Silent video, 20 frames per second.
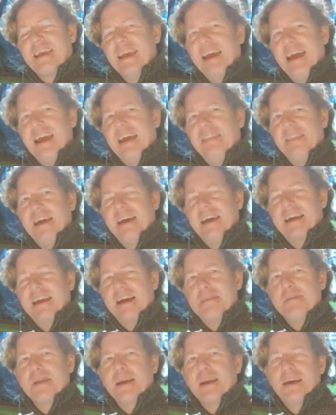And that
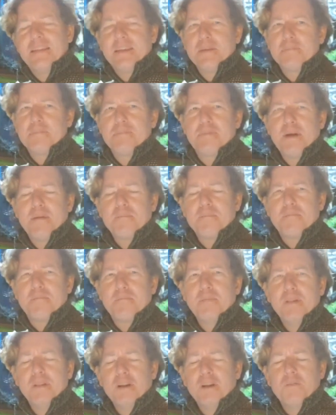coming on their
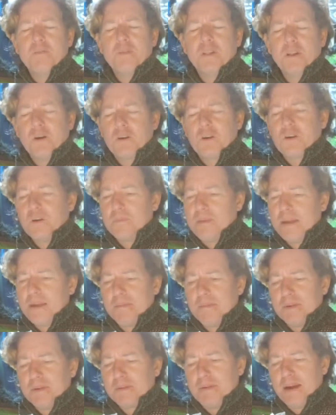local
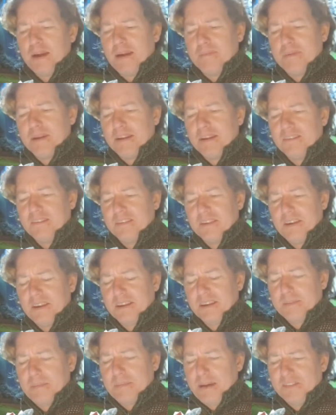people's properties,
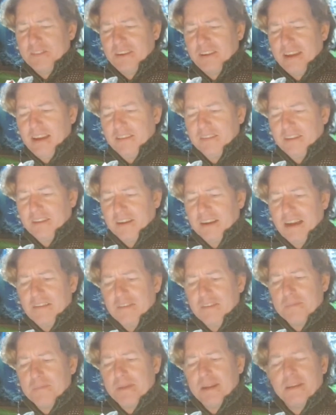especially as a
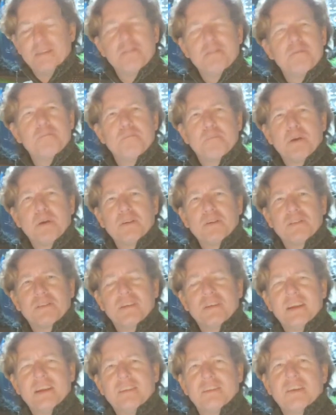government
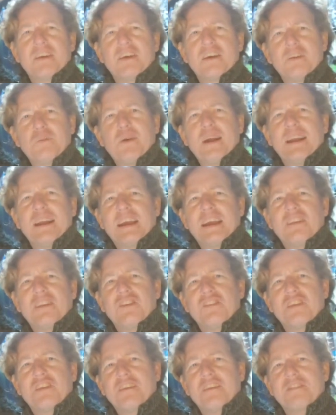person, is a good way to get
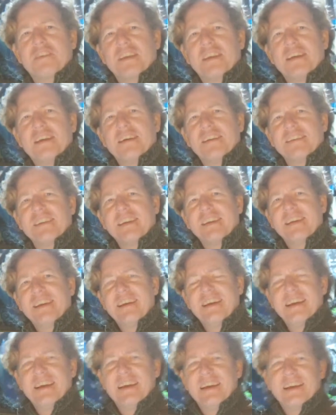yourself killed,
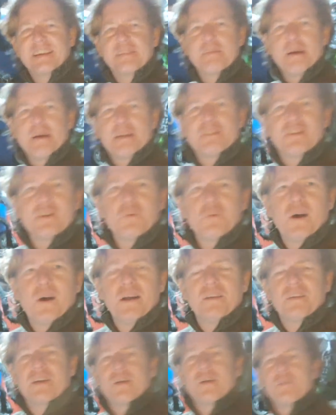especially wandering